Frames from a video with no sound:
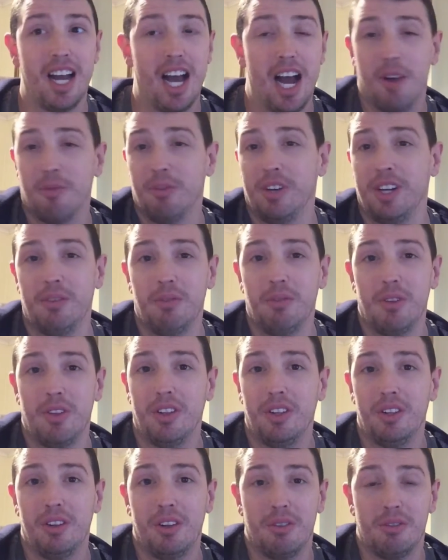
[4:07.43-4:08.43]
I'll read with
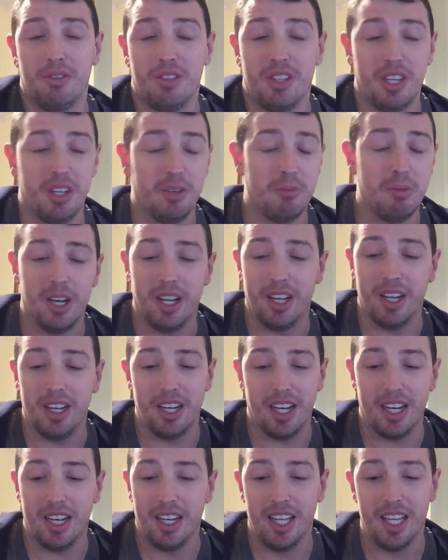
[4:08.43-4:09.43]
Lulu still, but
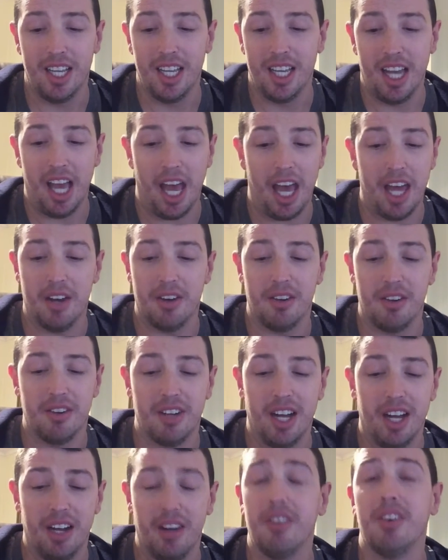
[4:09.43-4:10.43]
I
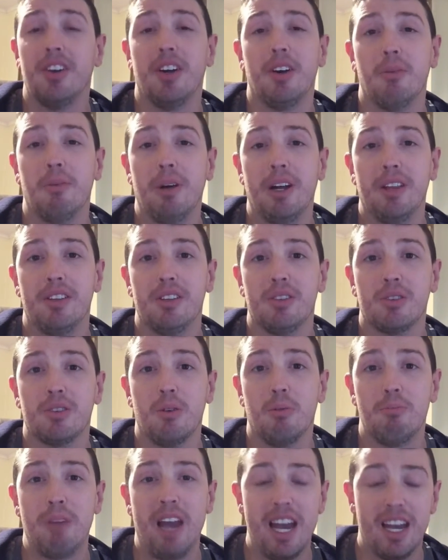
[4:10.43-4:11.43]
don't know about this
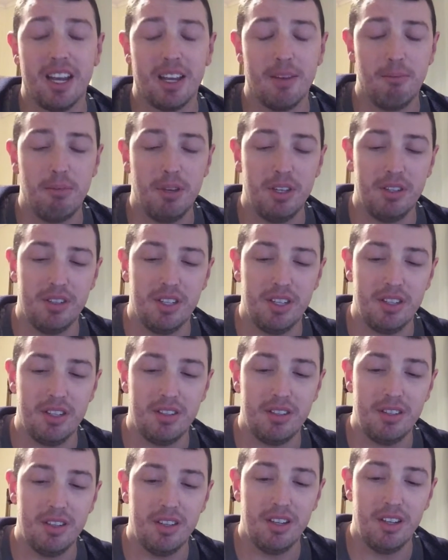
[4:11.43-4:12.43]
whole packet
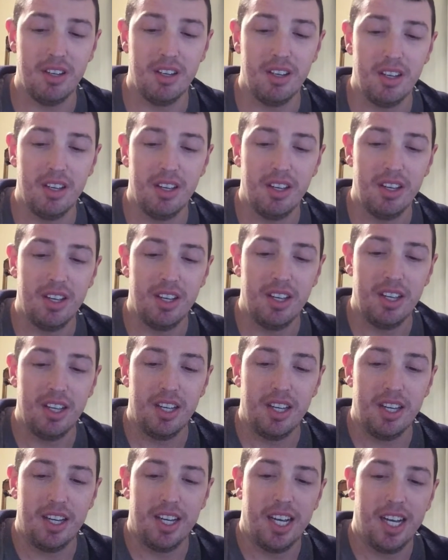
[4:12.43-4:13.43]
business.
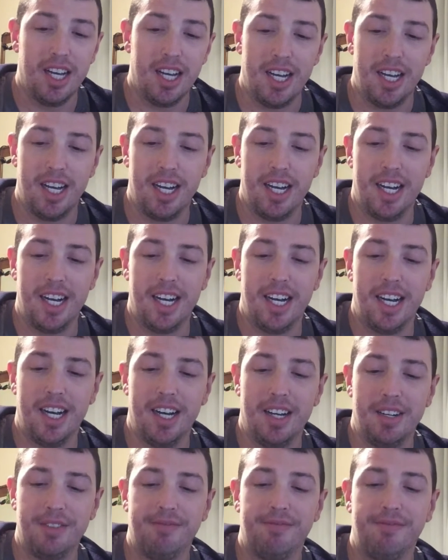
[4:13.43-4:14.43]

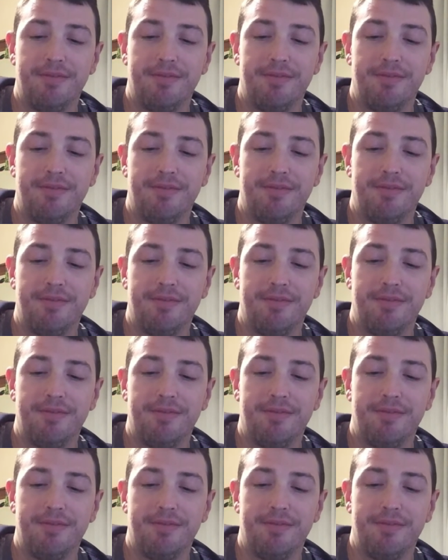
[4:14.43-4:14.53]
So